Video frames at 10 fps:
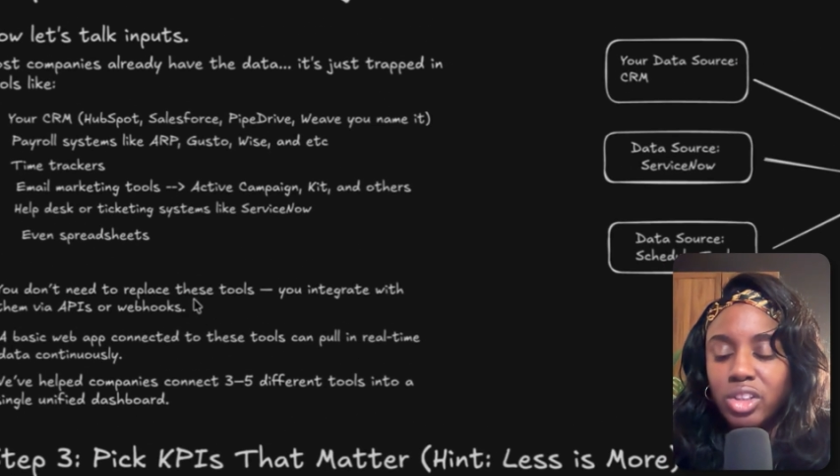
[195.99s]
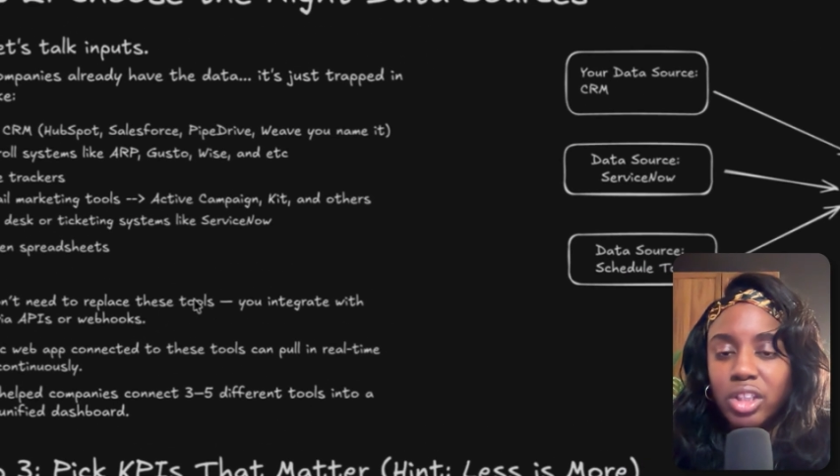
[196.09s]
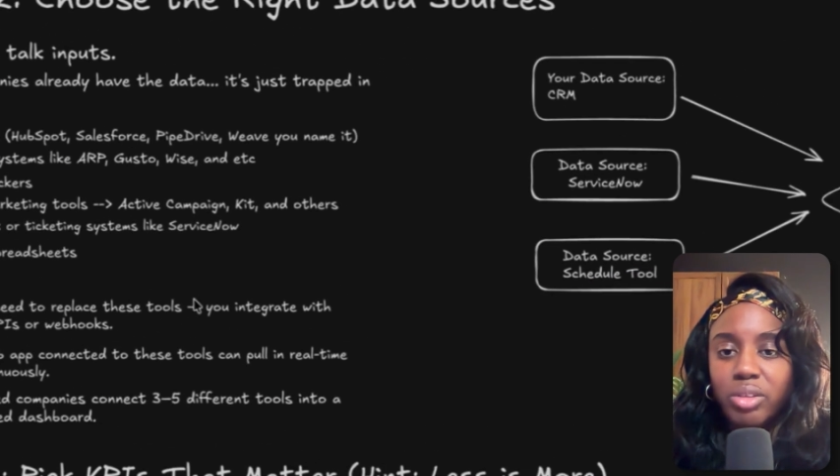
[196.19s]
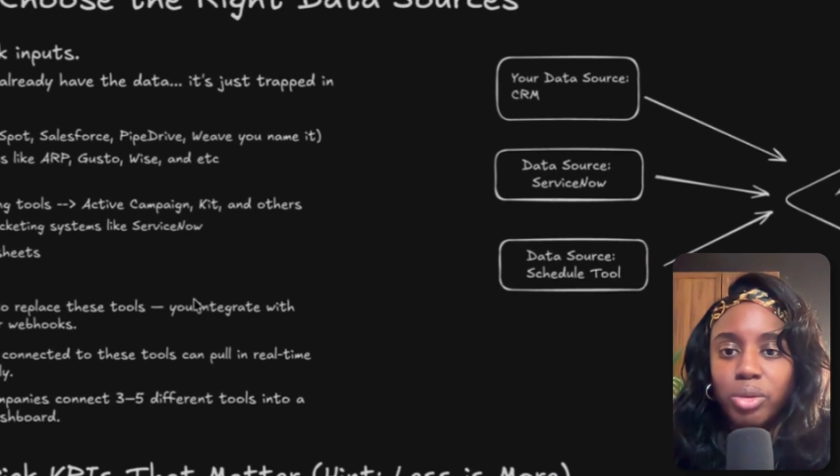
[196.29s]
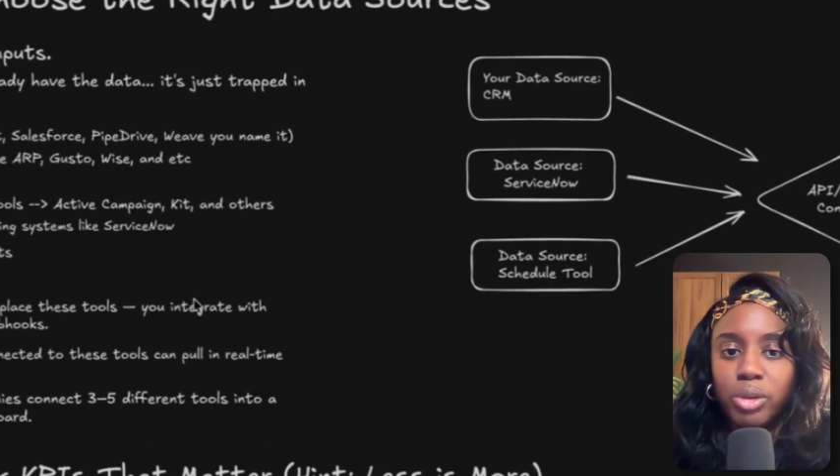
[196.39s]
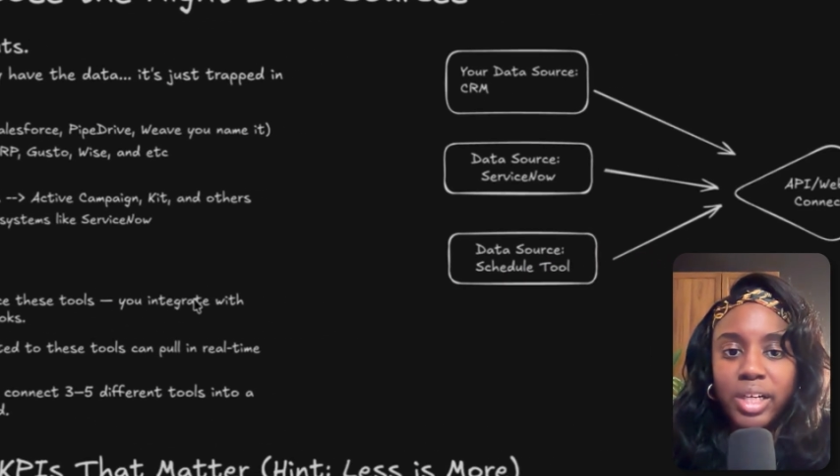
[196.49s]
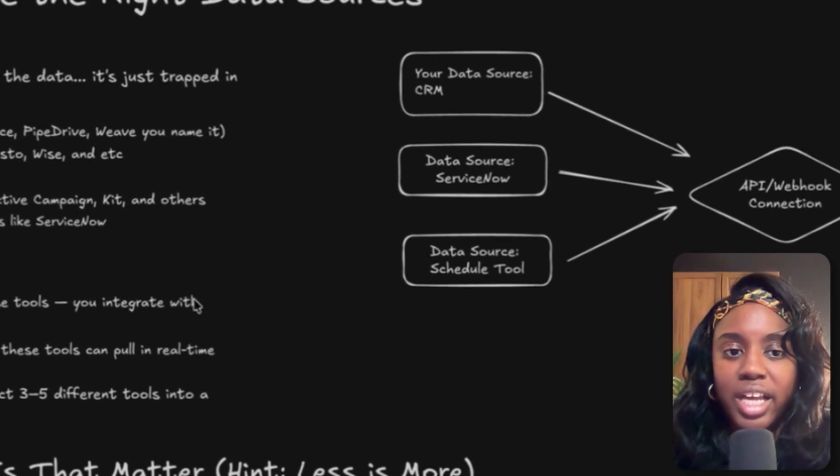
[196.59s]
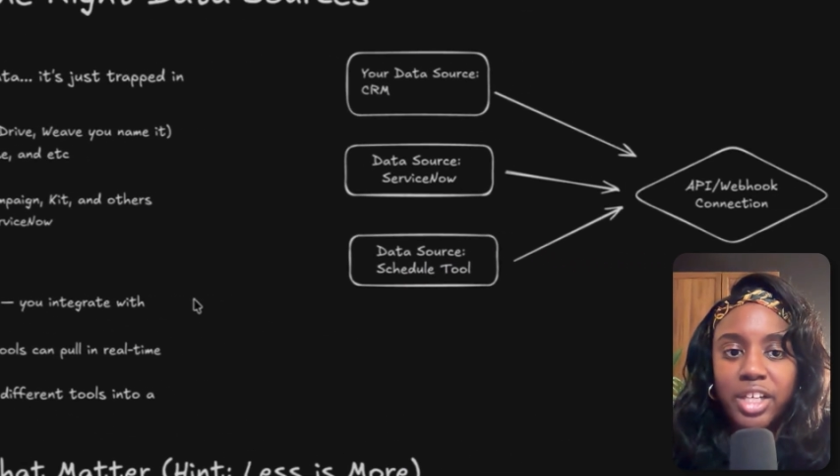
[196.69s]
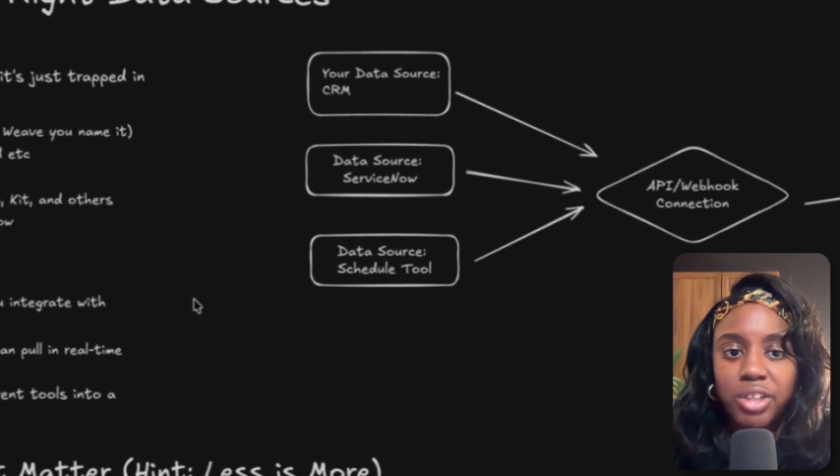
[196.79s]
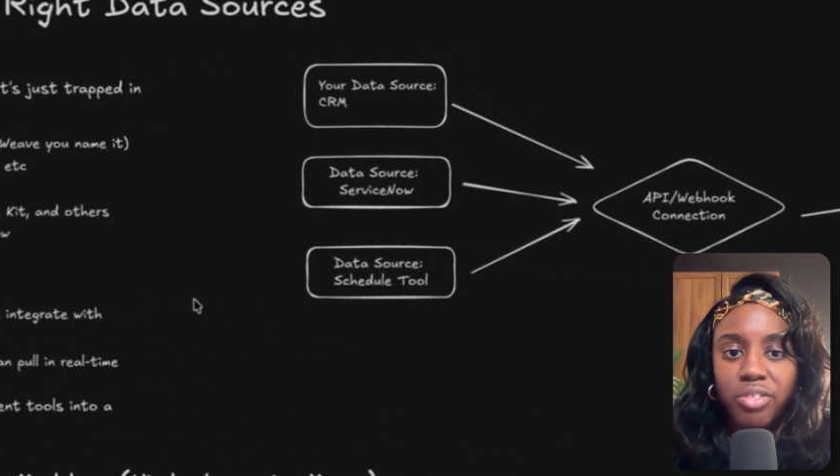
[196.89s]
to
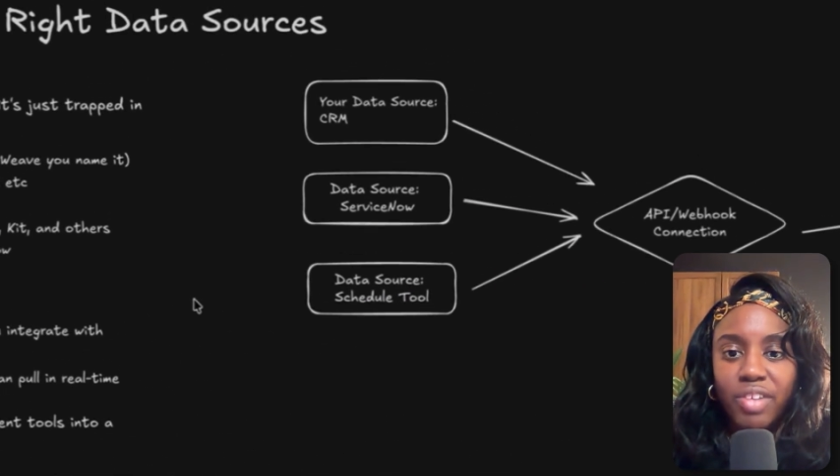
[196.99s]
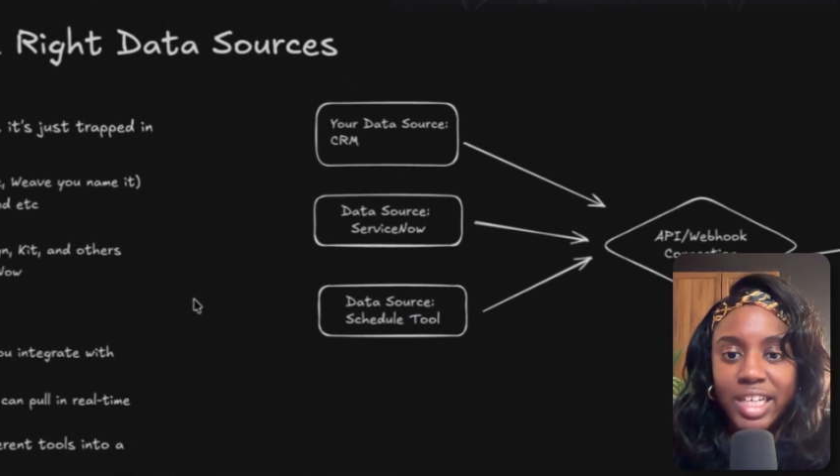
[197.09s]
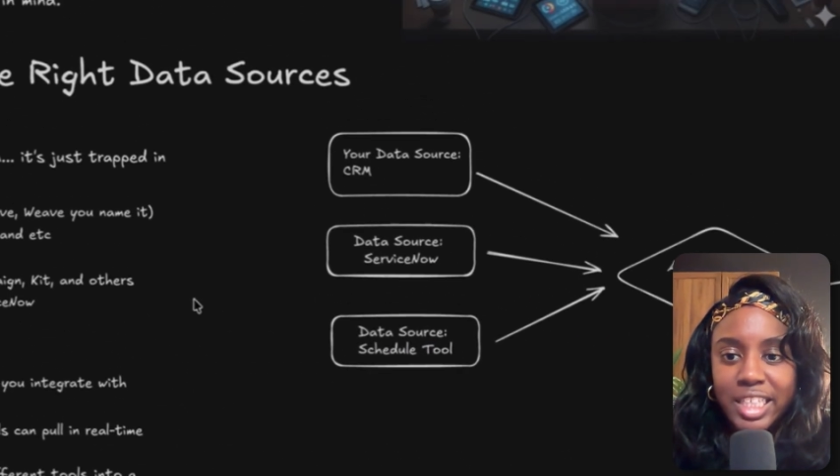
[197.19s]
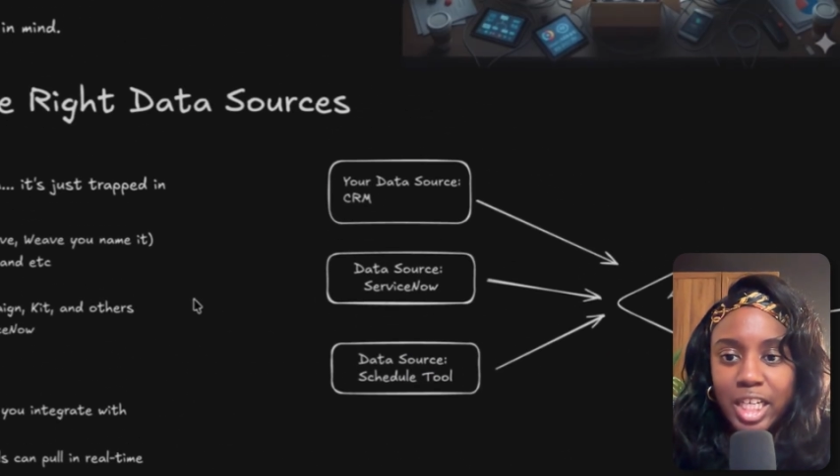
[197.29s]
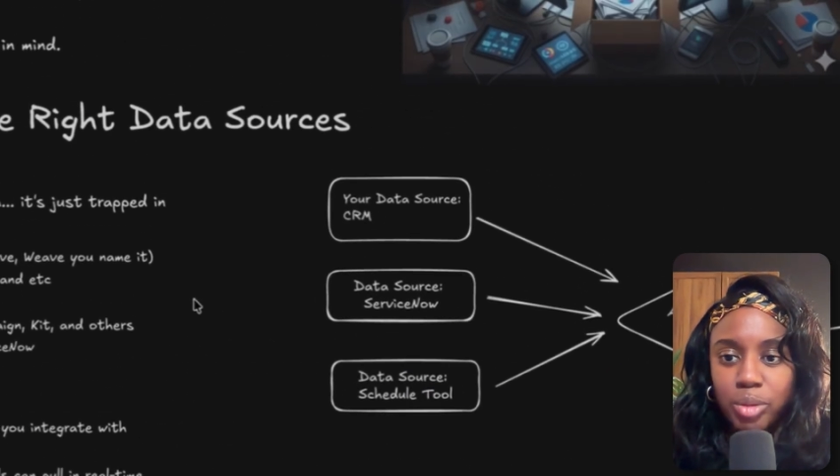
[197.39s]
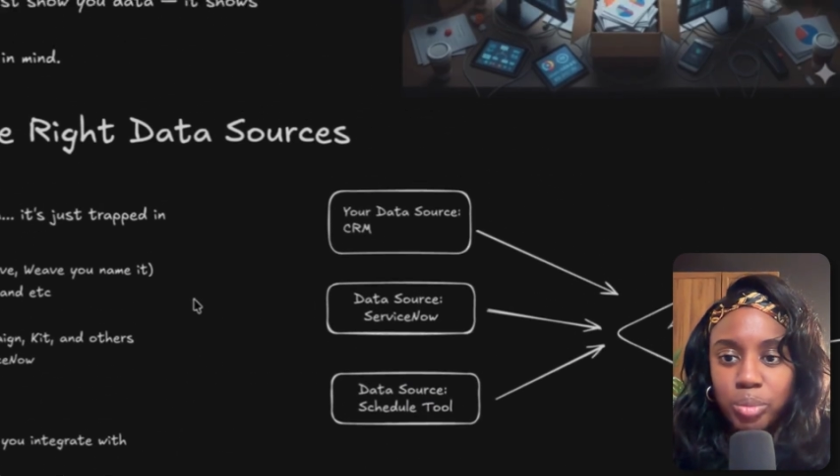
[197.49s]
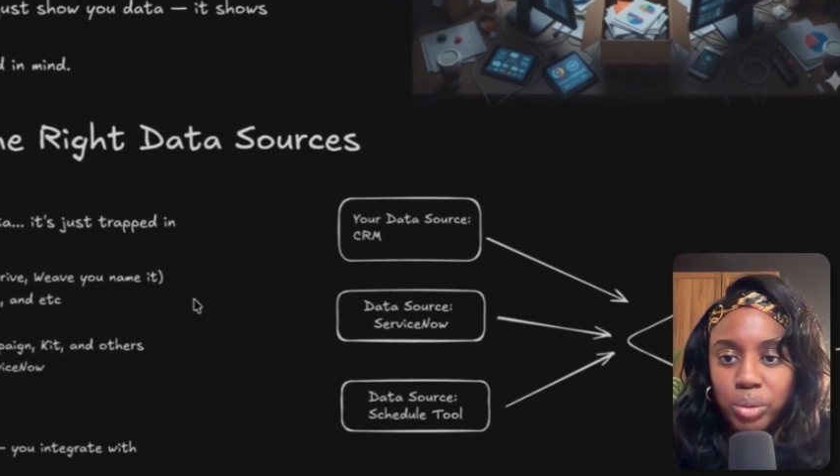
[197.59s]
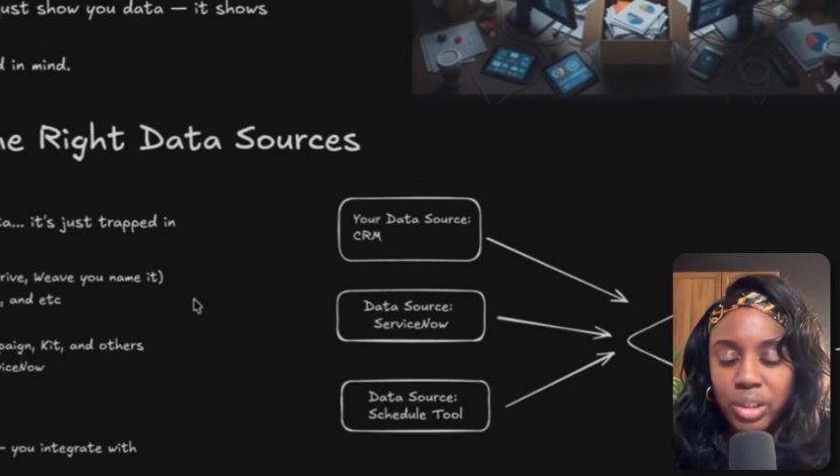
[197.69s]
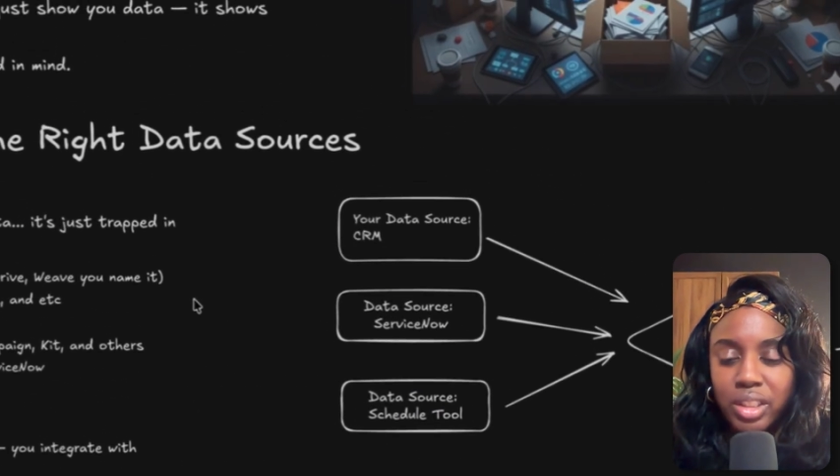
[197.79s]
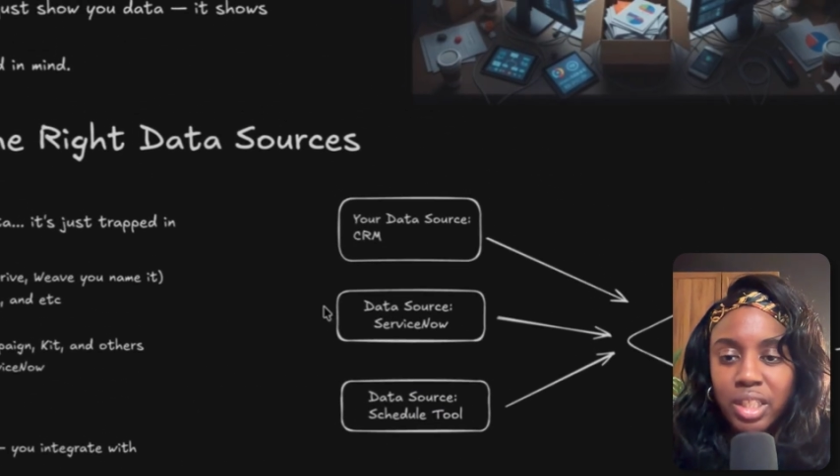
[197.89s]
create a unified
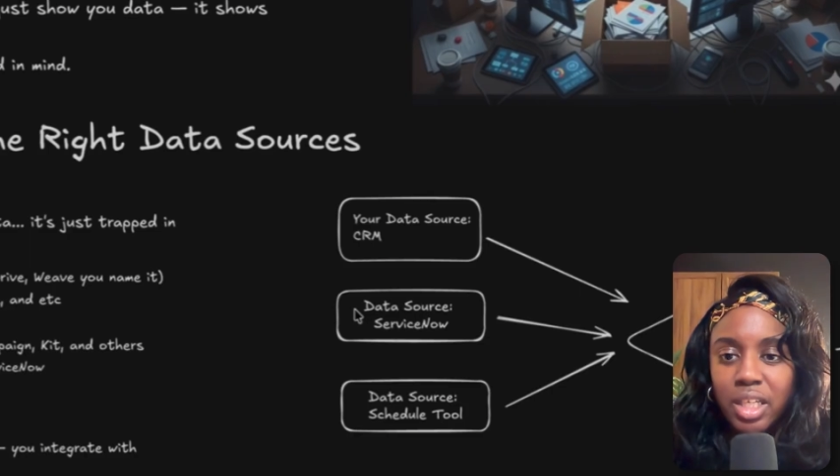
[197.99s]
dashboard.